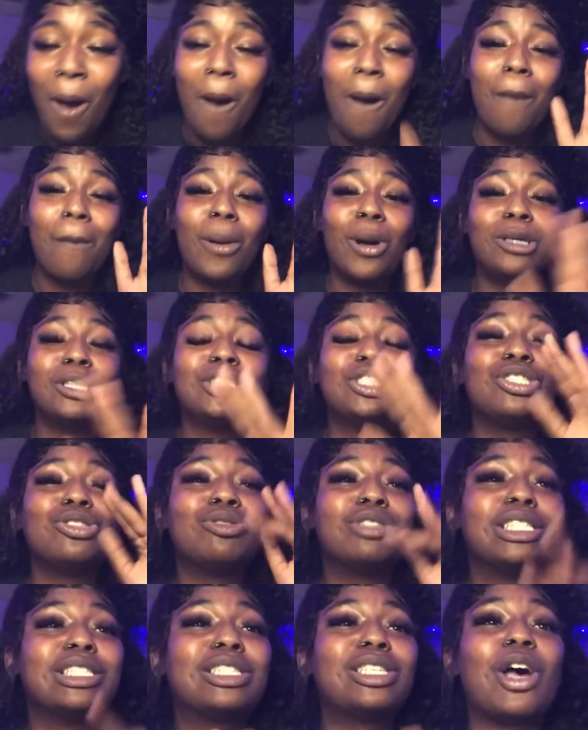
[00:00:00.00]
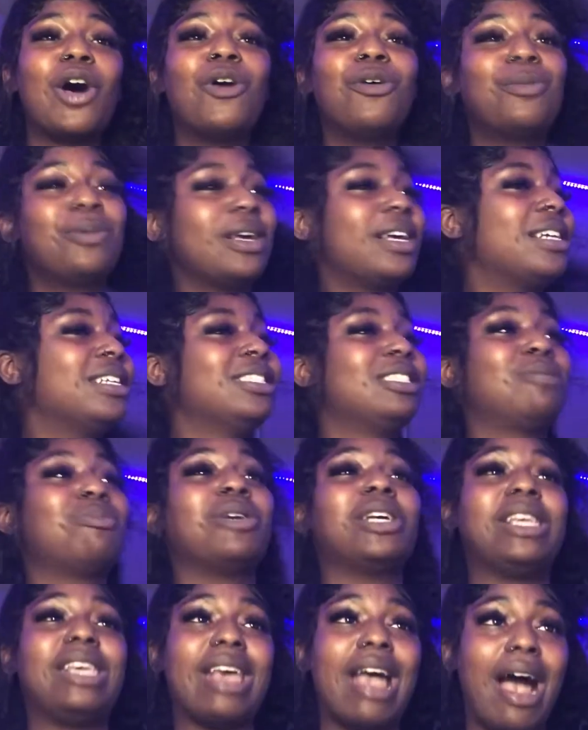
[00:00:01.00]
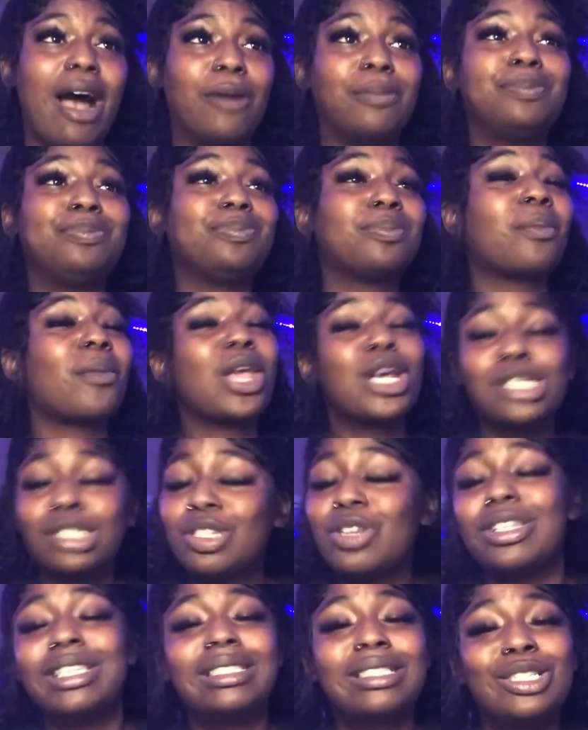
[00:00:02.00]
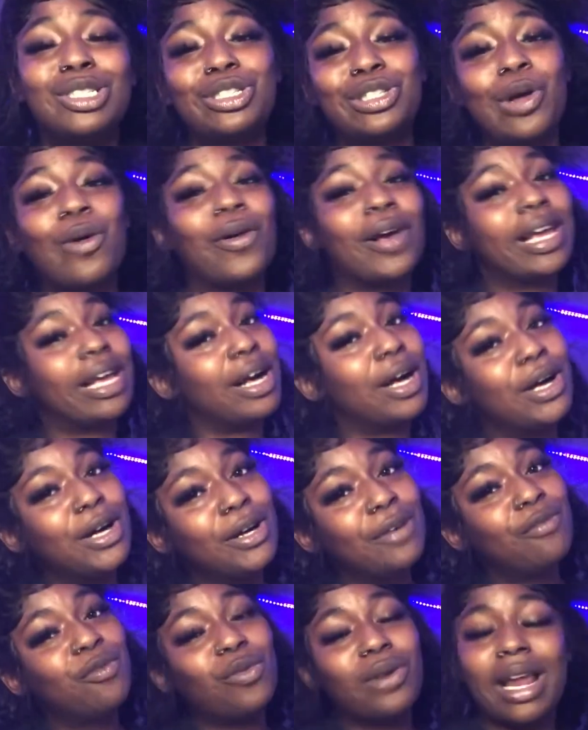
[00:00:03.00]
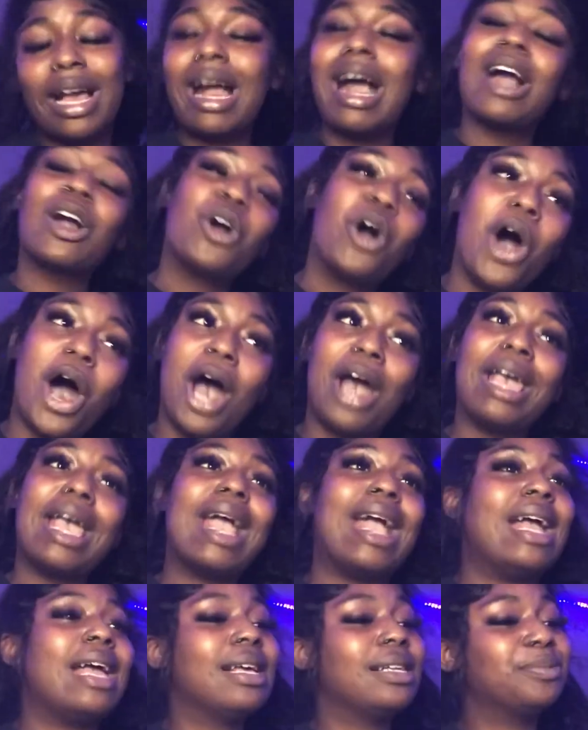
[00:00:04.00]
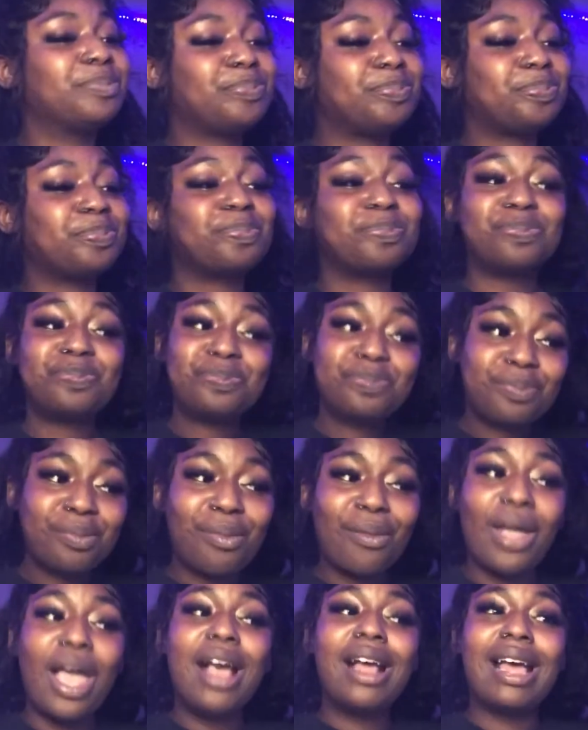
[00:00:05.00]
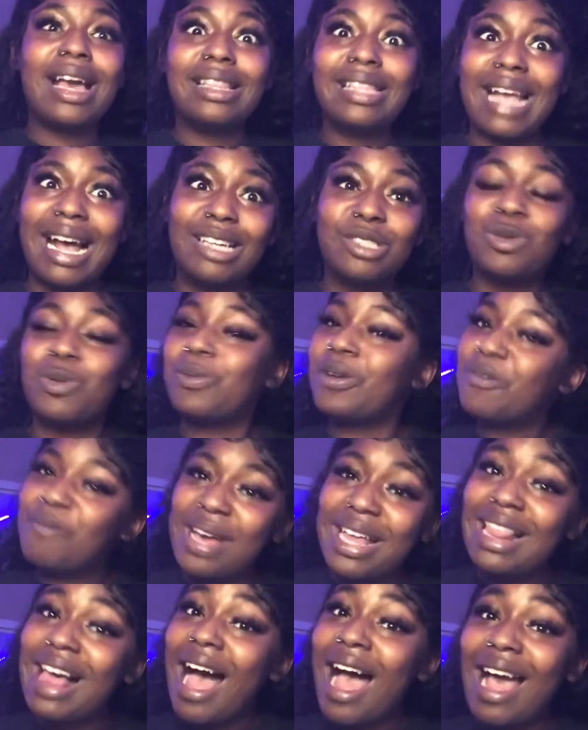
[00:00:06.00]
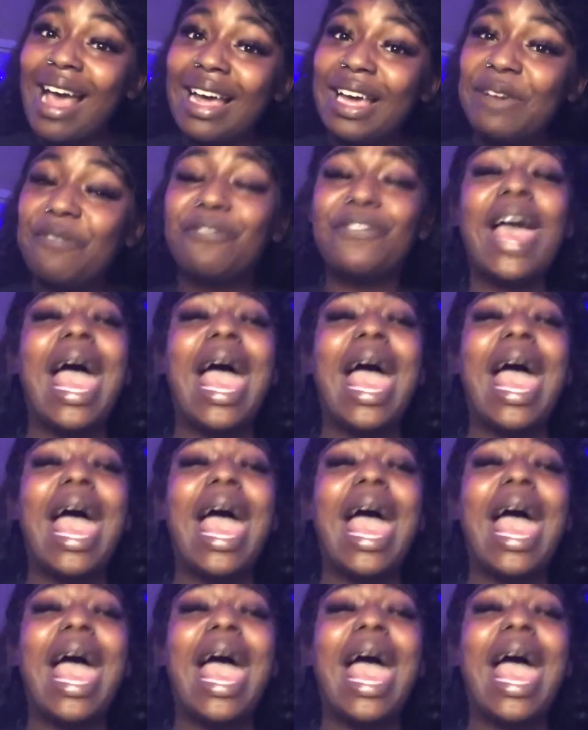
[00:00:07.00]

Bro, she was so pissed. But yeah, so that's the story of when I got caught and got the ass whooping in my life.